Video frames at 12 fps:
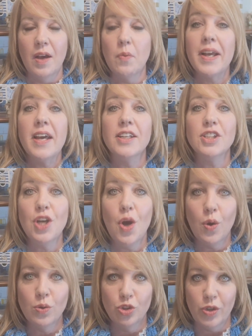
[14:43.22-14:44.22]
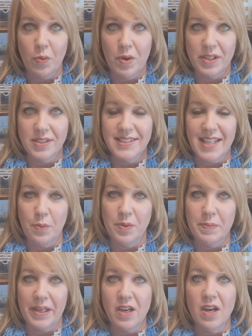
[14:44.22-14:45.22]
what kind of tone do I want to set with
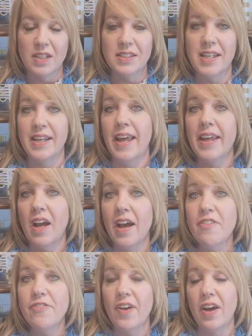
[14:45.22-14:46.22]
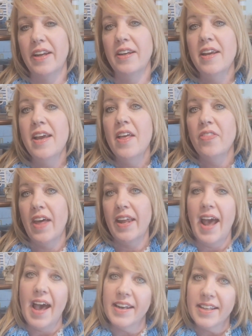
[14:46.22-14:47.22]
my content? And I find that
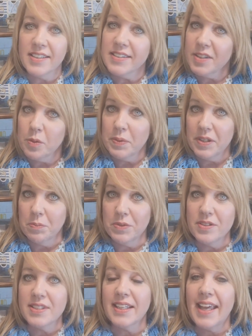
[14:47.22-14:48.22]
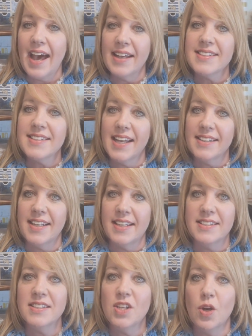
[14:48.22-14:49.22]
adding a little bit of music adds that
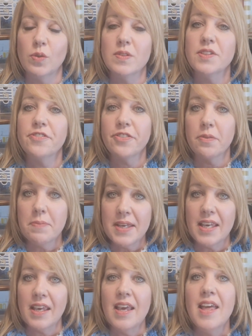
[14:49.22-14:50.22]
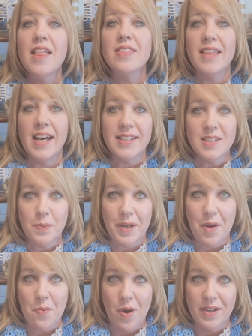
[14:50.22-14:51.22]
nice tone. So for me, that's what
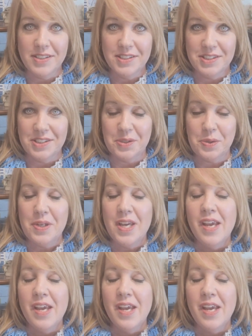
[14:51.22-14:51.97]
I want to do.